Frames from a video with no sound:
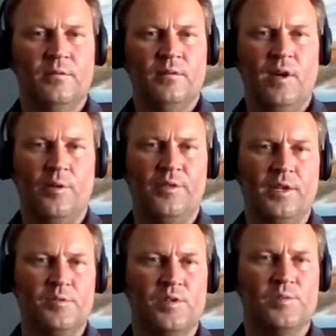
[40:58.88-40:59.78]
how
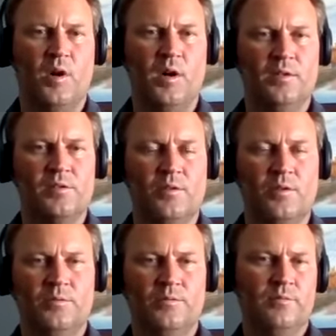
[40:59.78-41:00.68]
things respond.
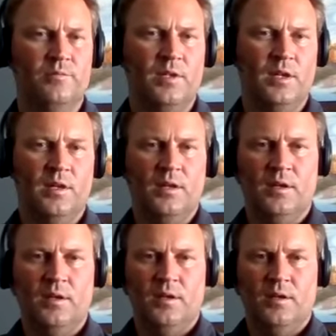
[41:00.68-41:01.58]
So
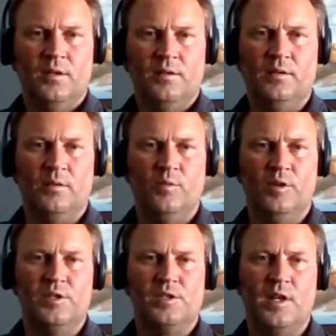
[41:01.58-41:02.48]
we're
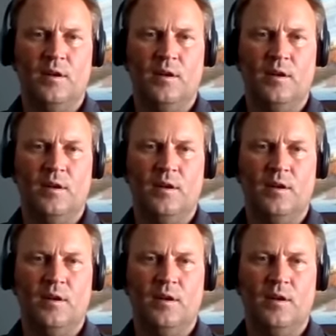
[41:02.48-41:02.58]
just